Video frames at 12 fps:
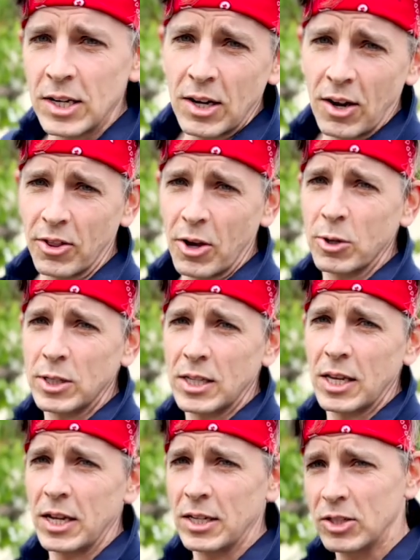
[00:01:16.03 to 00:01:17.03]
although it's
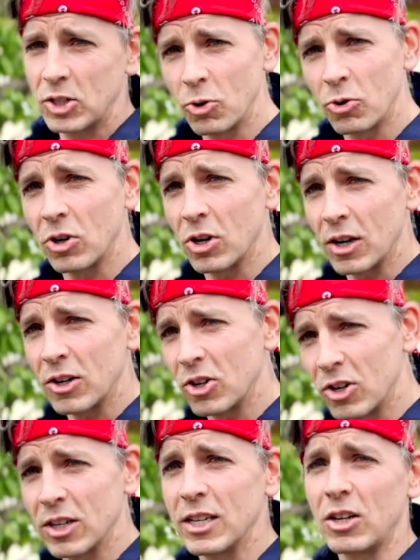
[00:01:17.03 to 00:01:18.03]
too
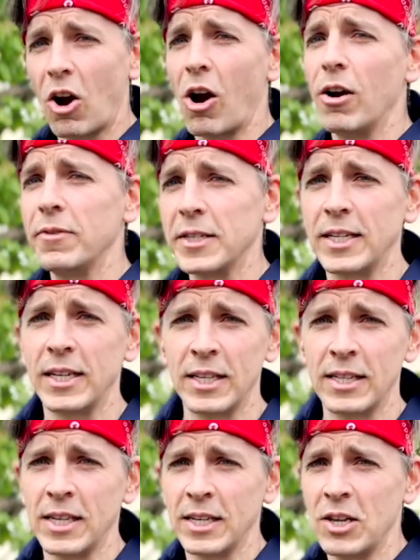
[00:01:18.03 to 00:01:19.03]
early to harvest
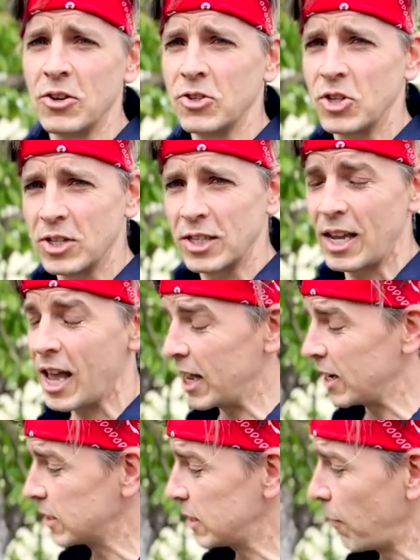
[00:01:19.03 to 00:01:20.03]
anything here just yet,
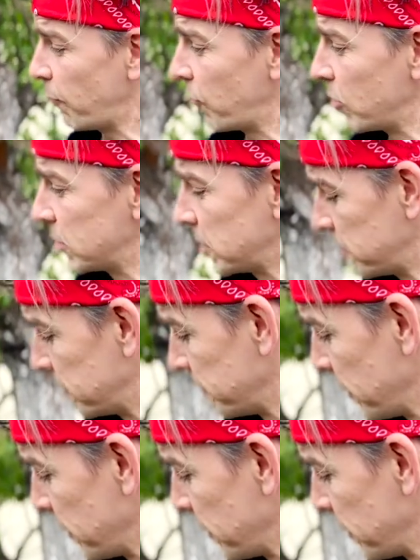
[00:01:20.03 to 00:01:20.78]
except for some